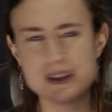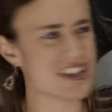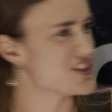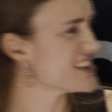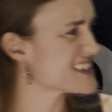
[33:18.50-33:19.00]
But
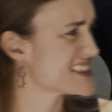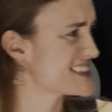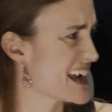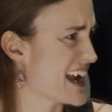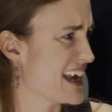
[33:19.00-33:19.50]
in Jesus'
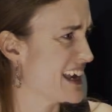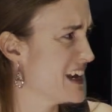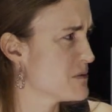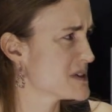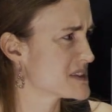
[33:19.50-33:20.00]
day,
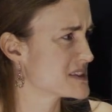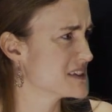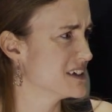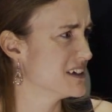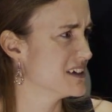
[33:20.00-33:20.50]
it
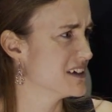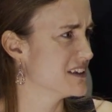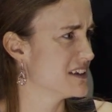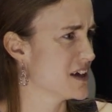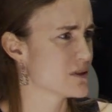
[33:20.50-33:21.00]
was
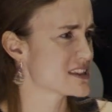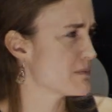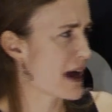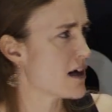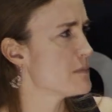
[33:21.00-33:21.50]

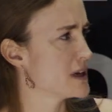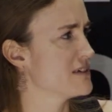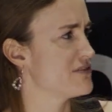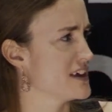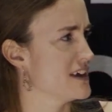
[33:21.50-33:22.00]
the parable
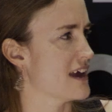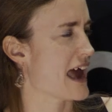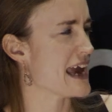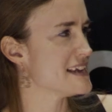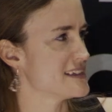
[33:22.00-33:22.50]
of the
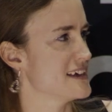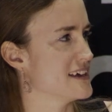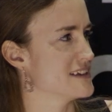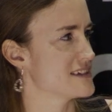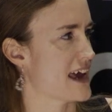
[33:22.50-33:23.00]

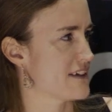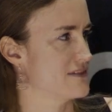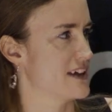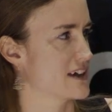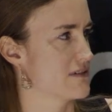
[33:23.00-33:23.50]
hated
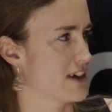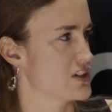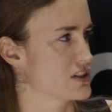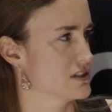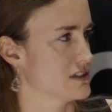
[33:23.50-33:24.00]
ethnic and
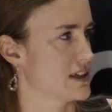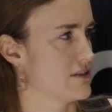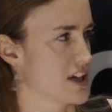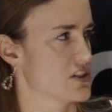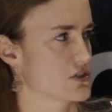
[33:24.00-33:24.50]
racial and
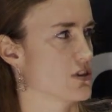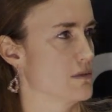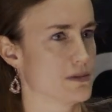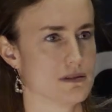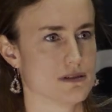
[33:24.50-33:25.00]
religious
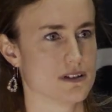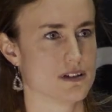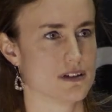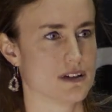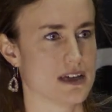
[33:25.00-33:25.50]
group.
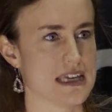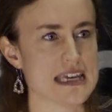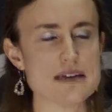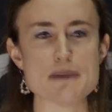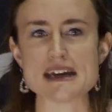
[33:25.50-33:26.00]

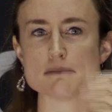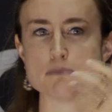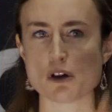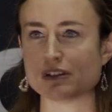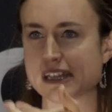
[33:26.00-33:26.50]
He made a
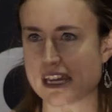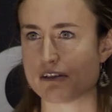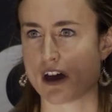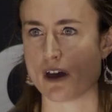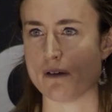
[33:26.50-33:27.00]
moral
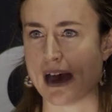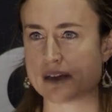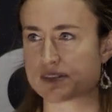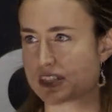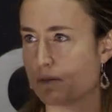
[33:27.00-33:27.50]
hero
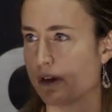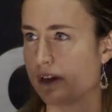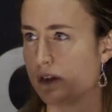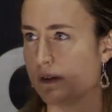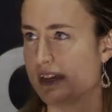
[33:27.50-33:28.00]
out of someone
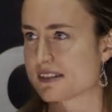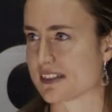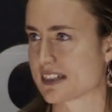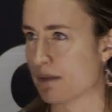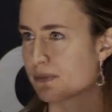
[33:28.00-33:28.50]
who his
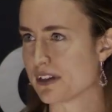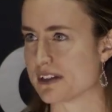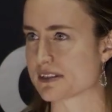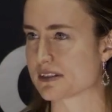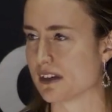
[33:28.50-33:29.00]

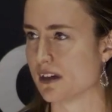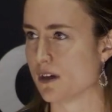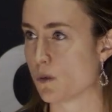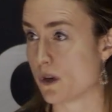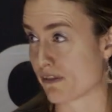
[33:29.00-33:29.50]
contemporaries
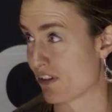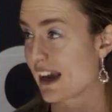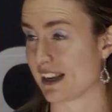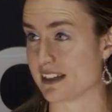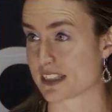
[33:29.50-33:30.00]
would have
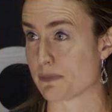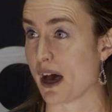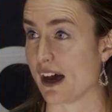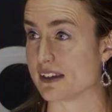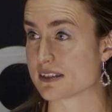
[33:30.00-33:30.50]
frankly
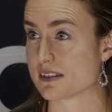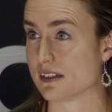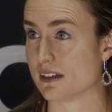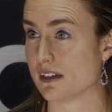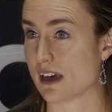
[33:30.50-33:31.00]
despised.
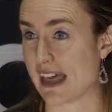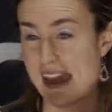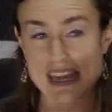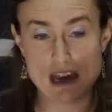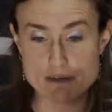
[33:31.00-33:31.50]

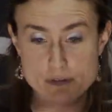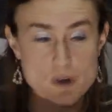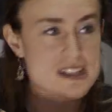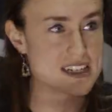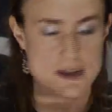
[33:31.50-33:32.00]
And
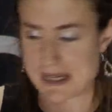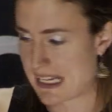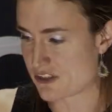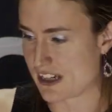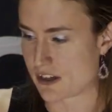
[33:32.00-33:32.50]
avoided,
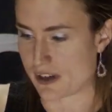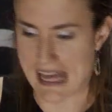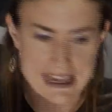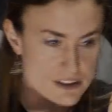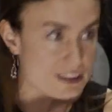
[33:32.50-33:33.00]
literally gone
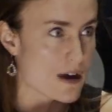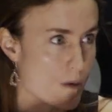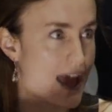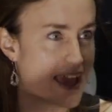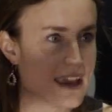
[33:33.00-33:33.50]
out of their
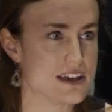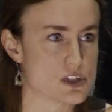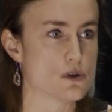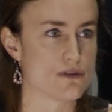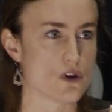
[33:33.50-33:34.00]
way
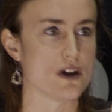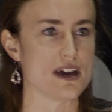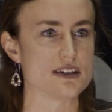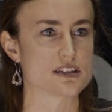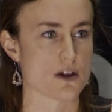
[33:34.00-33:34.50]
to
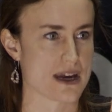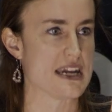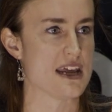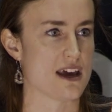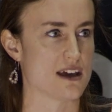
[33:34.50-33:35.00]
avoid
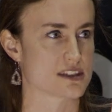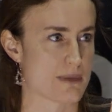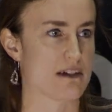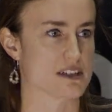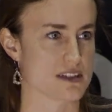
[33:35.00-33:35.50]
going near
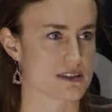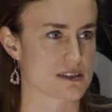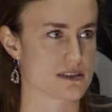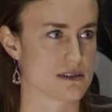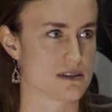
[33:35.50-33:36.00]

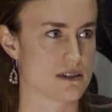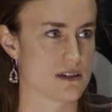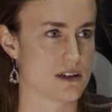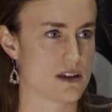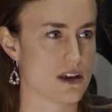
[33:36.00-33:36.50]
Samaritans.
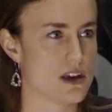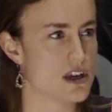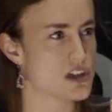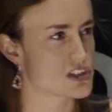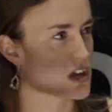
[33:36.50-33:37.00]

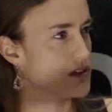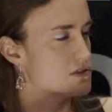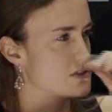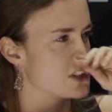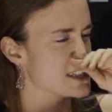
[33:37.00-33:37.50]

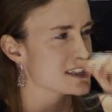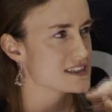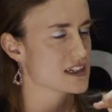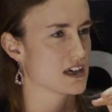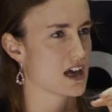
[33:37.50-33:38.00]
So Jesus
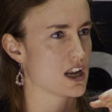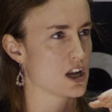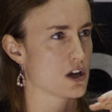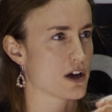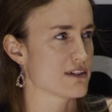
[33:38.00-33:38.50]
did a
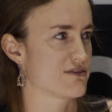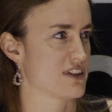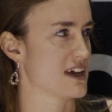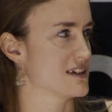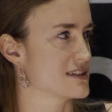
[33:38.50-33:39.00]
lot of
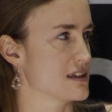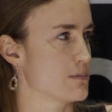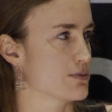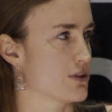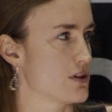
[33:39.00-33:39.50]
things
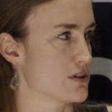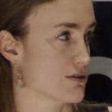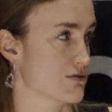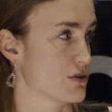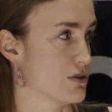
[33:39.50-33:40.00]
that broke
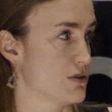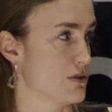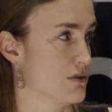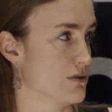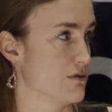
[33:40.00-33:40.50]

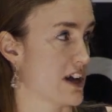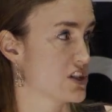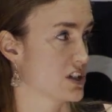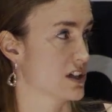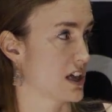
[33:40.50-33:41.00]
through
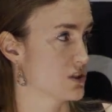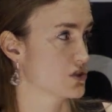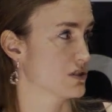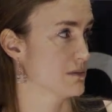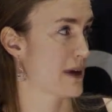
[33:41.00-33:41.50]
racial and
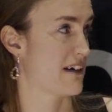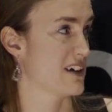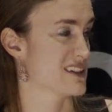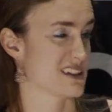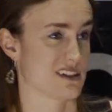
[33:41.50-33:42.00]
cultural
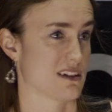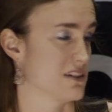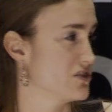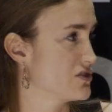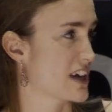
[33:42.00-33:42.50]
barriers
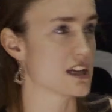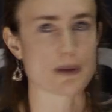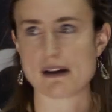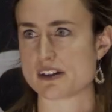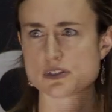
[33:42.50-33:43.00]
and gender
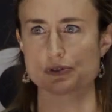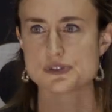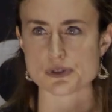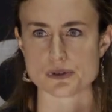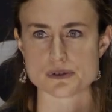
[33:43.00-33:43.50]
barriers and all
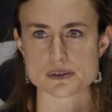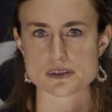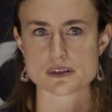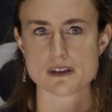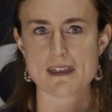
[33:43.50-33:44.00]

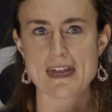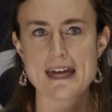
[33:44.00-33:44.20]
sorts.